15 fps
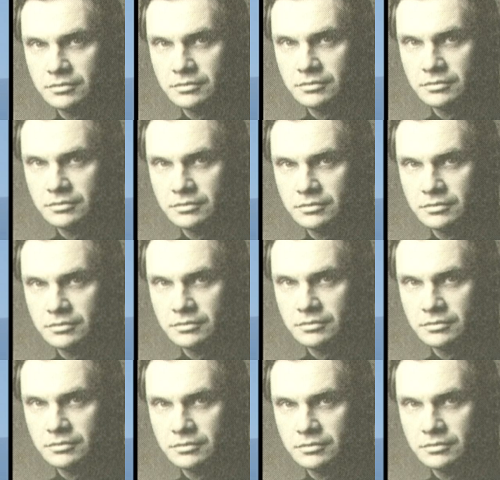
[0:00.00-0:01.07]

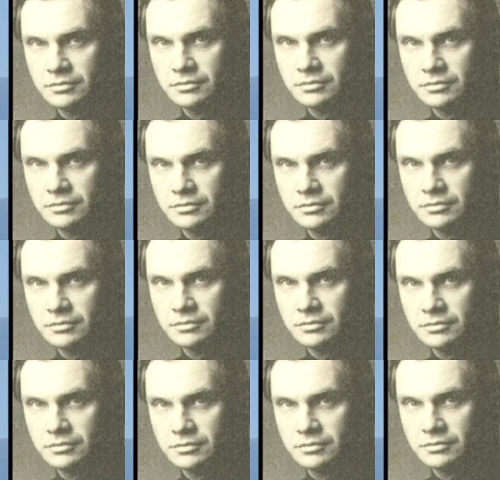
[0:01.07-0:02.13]

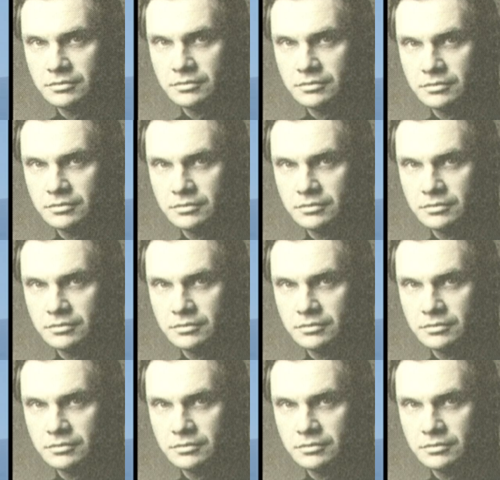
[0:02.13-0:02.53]
Nothing is said.